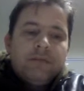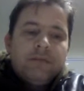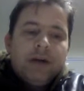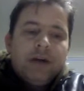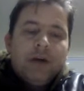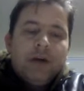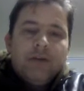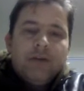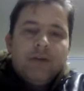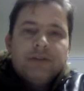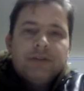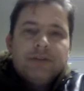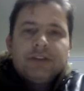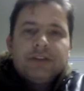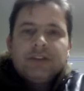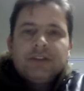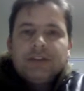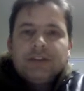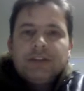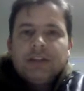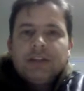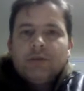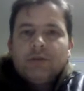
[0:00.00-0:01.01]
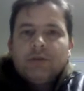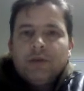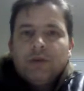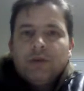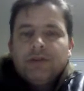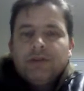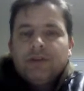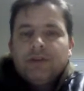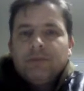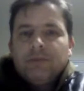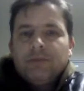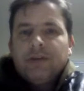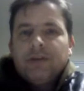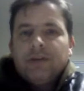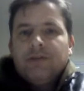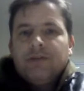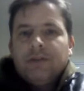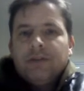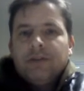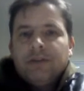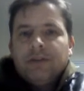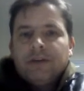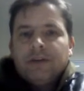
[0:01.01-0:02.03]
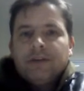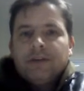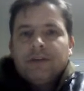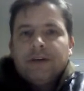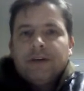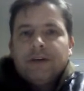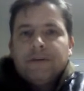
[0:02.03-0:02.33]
However, she said there were some differences